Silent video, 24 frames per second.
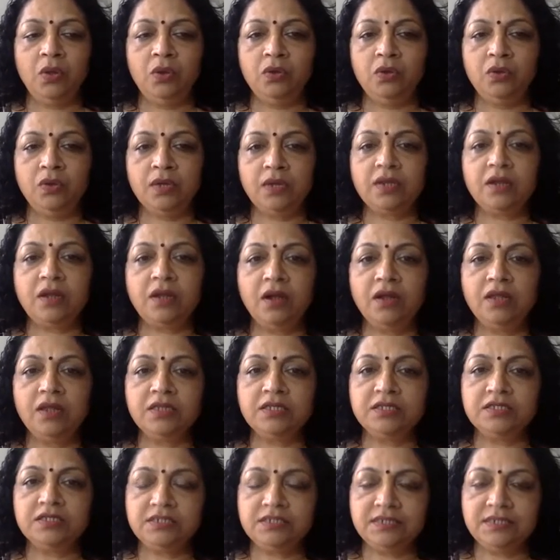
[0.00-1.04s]

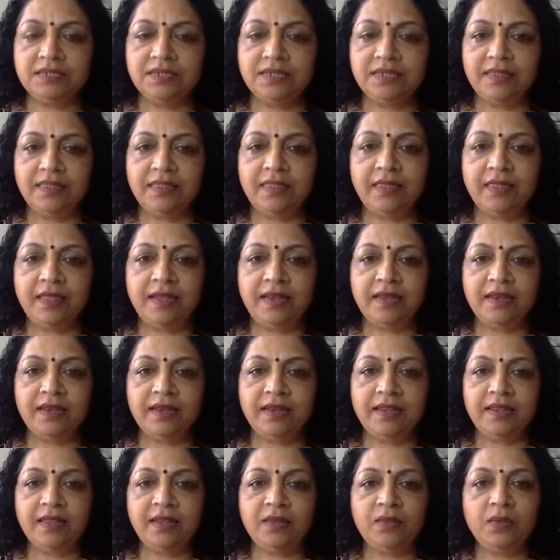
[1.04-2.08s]
acknowledge that
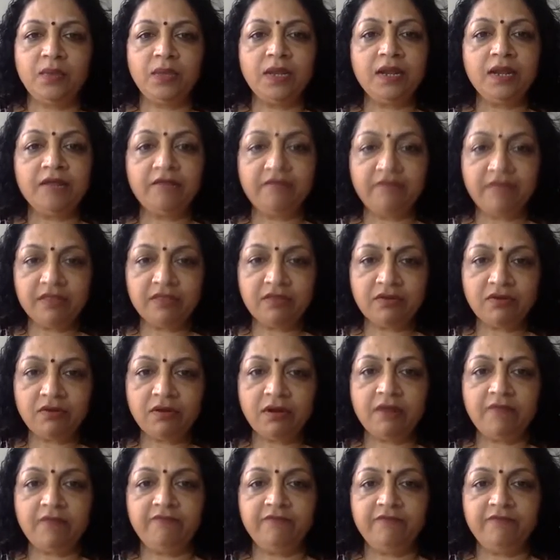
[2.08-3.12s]
we are living through
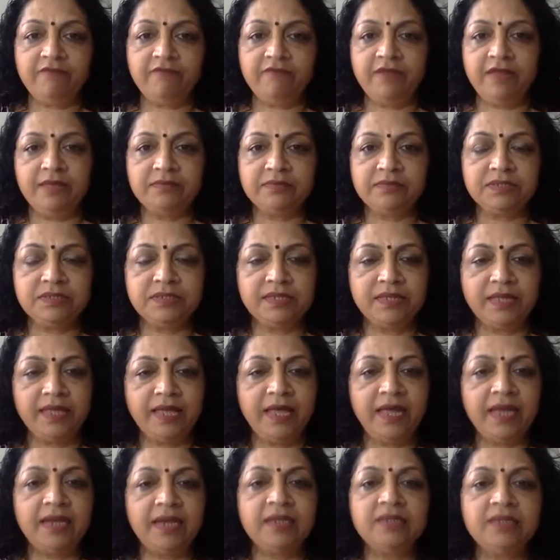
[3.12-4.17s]
rough times,
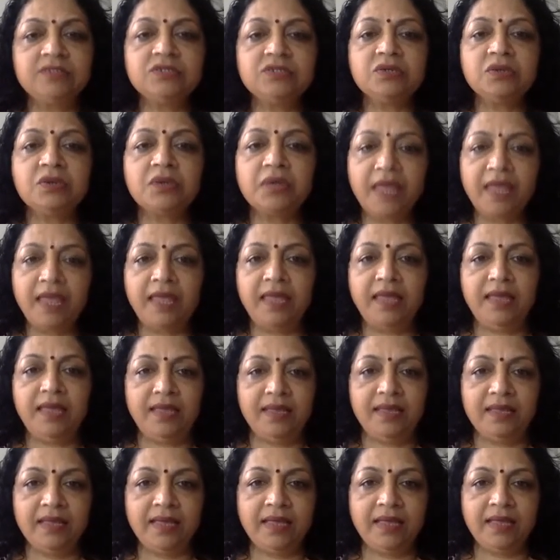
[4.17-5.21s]
and it's okay.
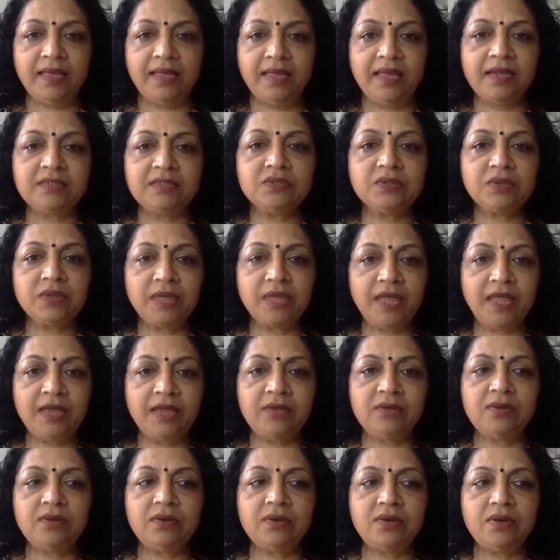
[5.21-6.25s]
And it's
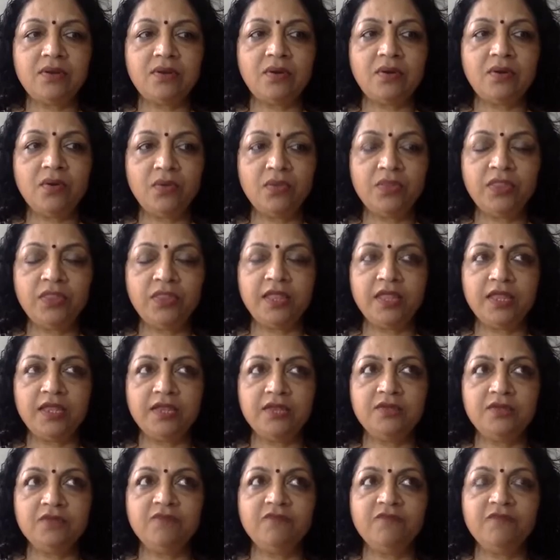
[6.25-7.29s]
okay to know,
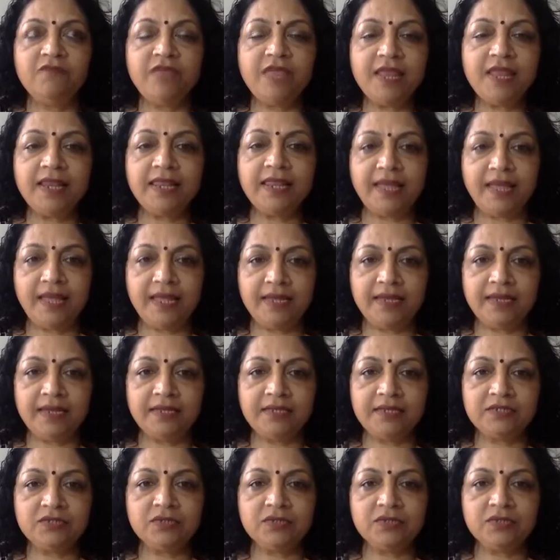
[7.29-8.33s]
to feel that.
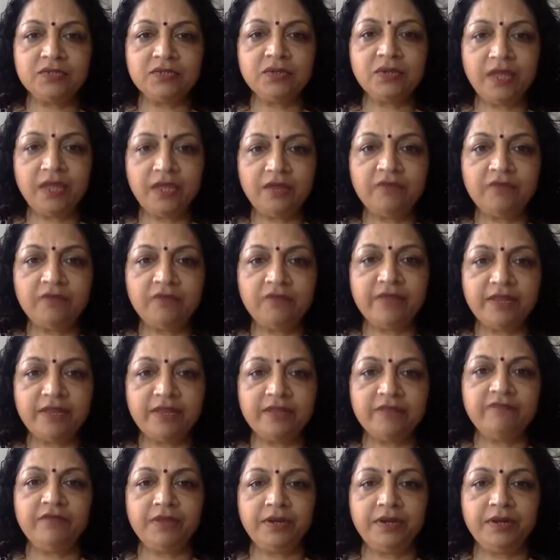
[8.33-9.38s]
It's okay to feel
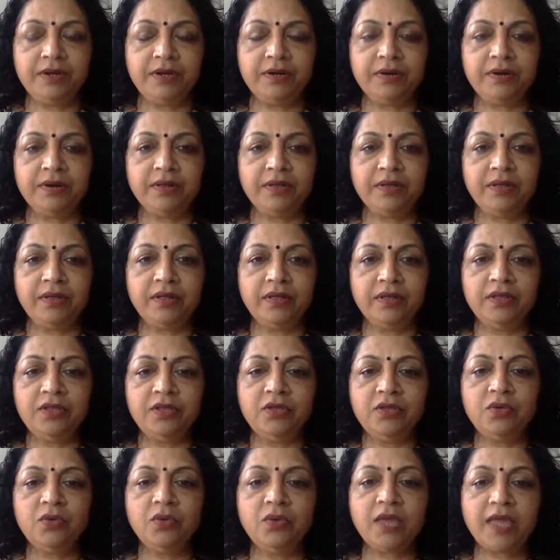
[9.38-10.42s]
the fear.
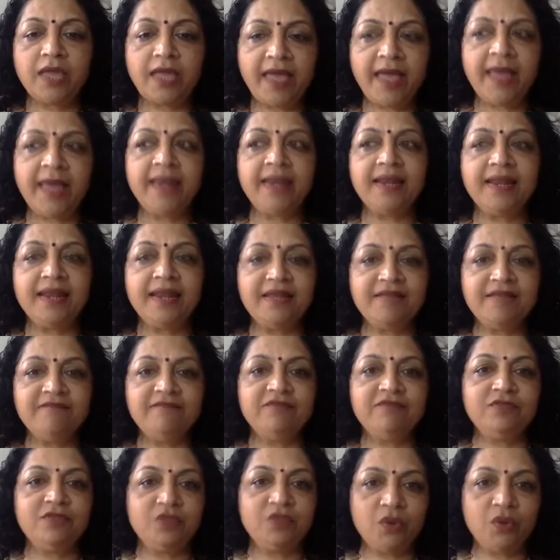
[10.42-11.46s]
You can
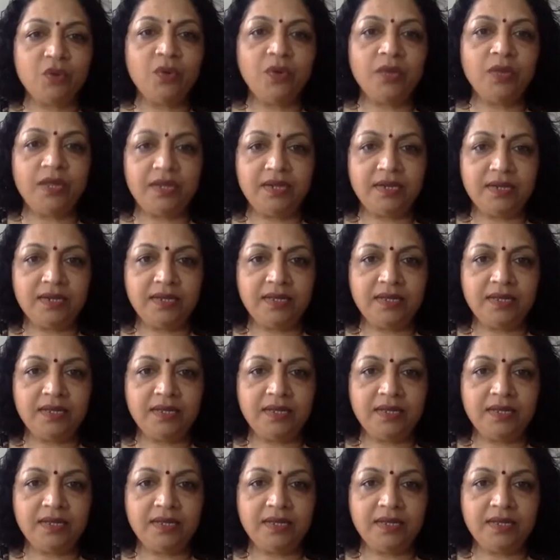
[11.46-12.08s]
live through it.